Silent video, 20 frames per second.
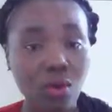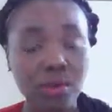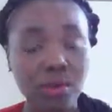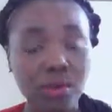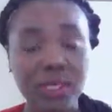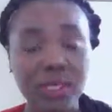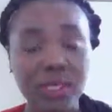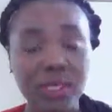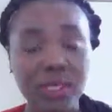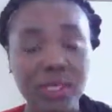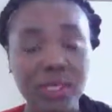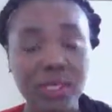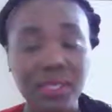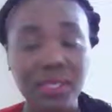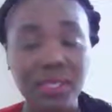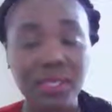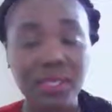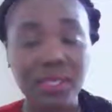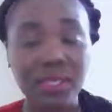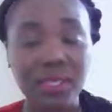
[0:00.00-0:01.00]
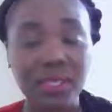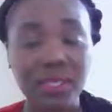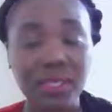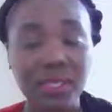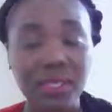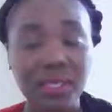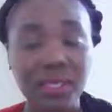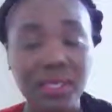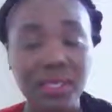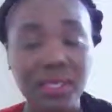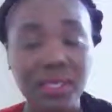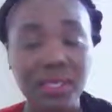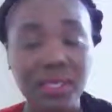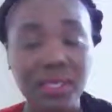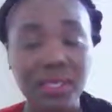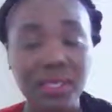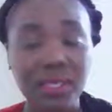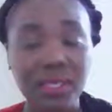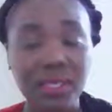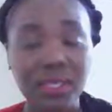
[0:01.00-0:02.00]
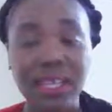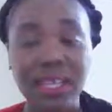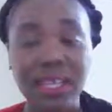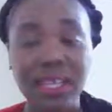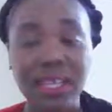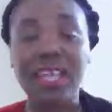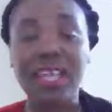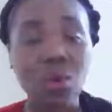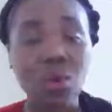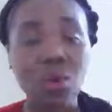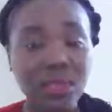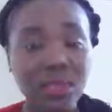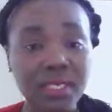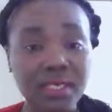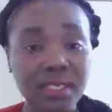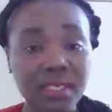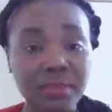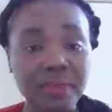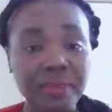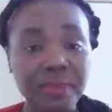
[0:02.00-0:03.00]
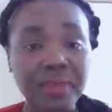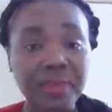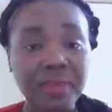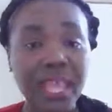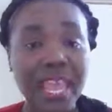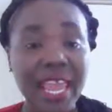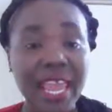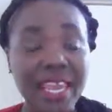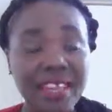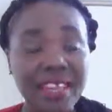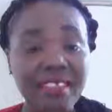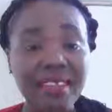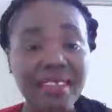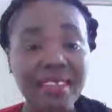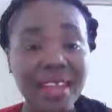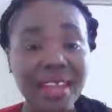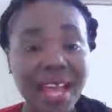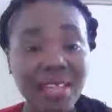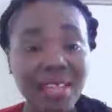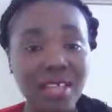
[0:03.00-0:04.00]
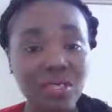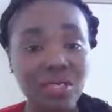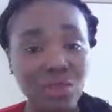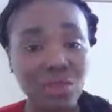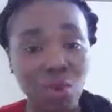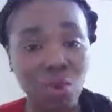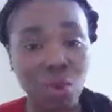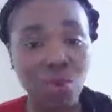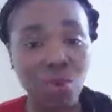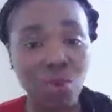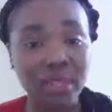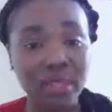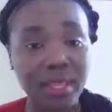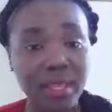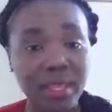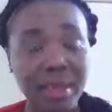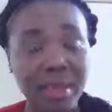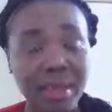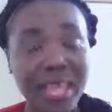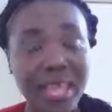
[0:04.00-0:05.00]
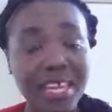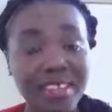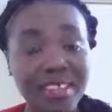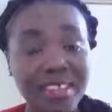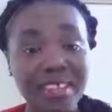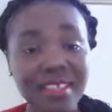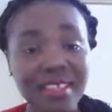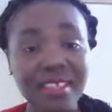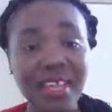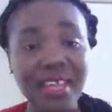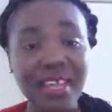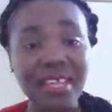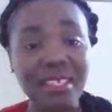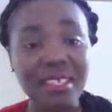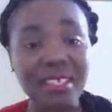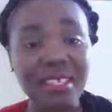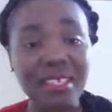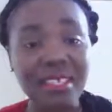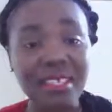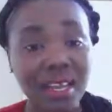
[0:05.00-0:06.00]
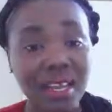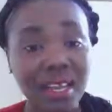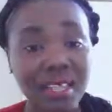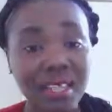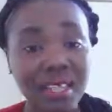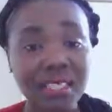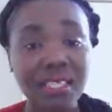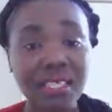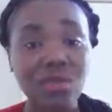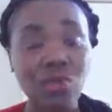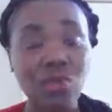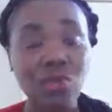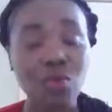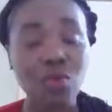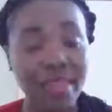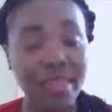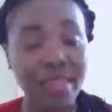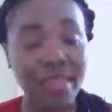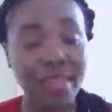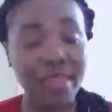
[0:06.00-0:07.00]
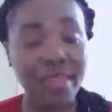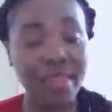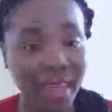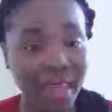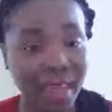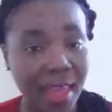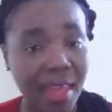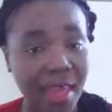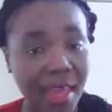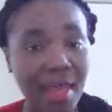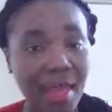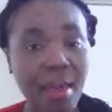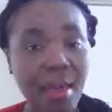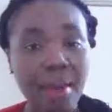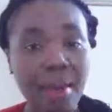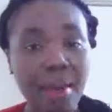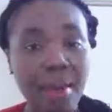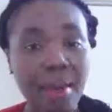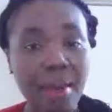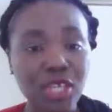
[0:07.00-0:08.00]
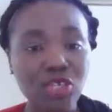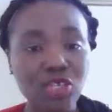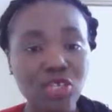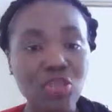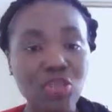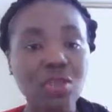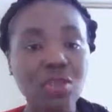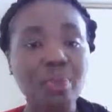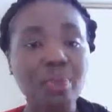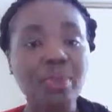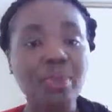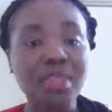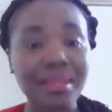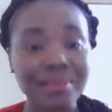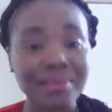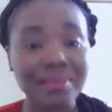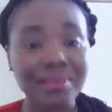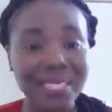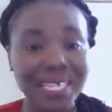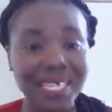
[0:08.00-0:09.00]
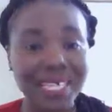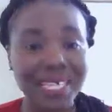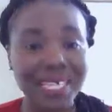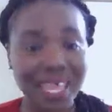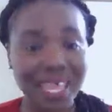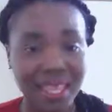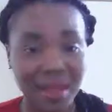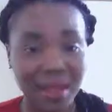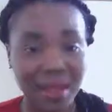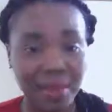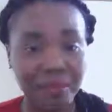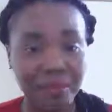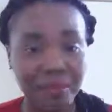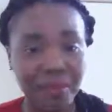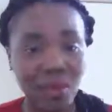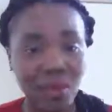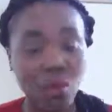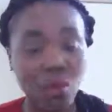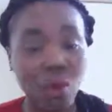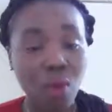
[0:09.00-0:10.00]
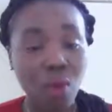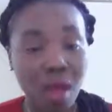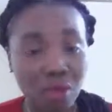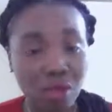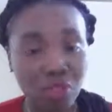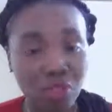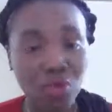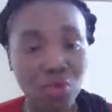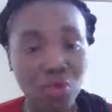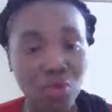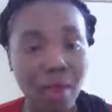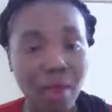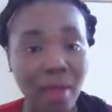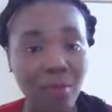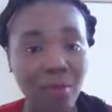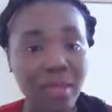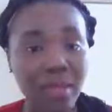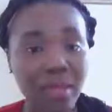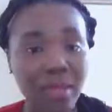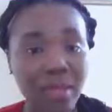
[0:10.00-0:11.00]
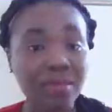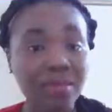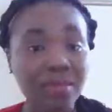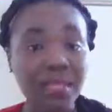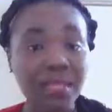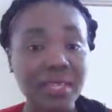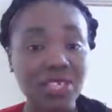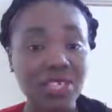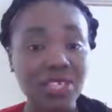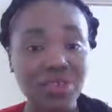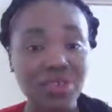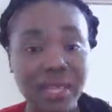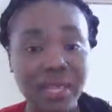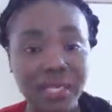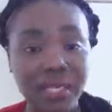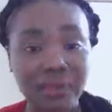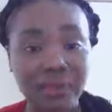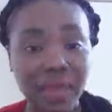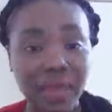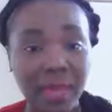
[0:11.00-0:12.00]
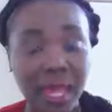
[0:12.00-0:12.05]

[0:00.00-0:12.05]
Their files, their notes, anything that has to go with them, anything that is in connection with their care, make sure you put them together whilst you are arranging for their transfer.